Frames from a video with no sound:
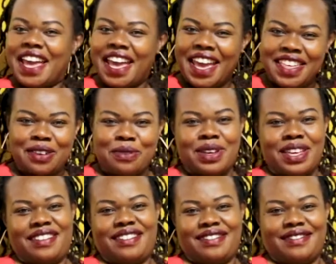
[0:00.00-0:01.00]
either way,
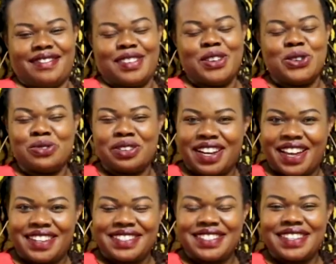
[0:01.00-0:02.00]
you're
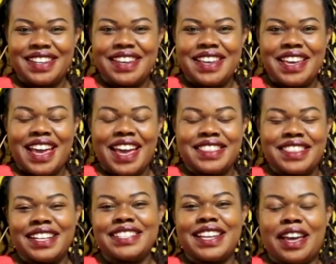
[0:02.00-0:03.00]
right. And
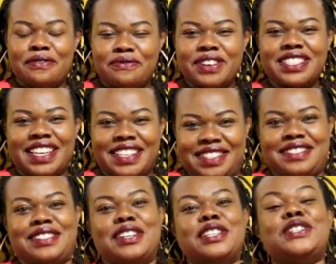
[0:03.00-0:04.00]
that emphasizes
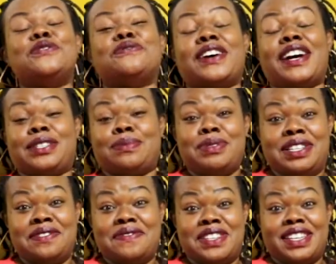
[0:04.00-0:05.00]
the need of us
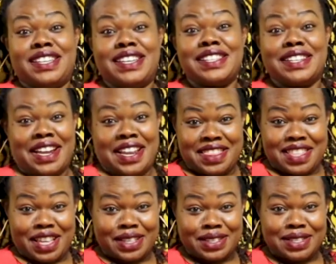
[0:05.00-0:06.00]
believing the right
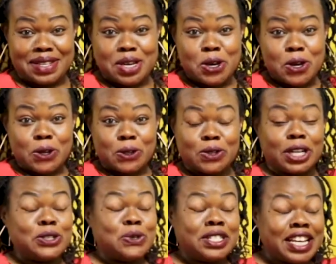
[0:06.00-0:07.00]
things, so
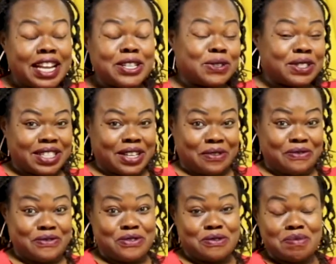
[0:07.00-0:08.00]
that you tell yourself,
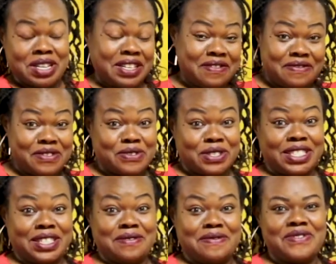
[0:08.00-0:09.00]
you believe
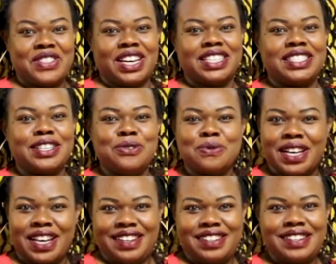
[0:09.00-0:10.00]
yourself that you
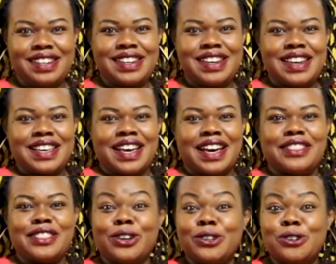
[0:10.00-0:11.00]
can.
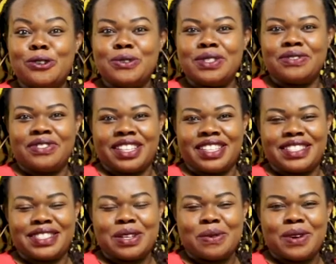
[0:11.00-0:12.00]
Theodore
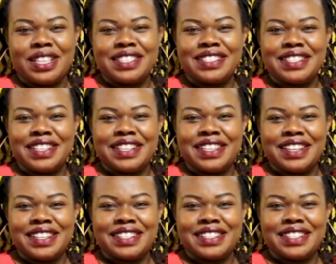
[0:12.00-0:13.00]
Roosevelt once said that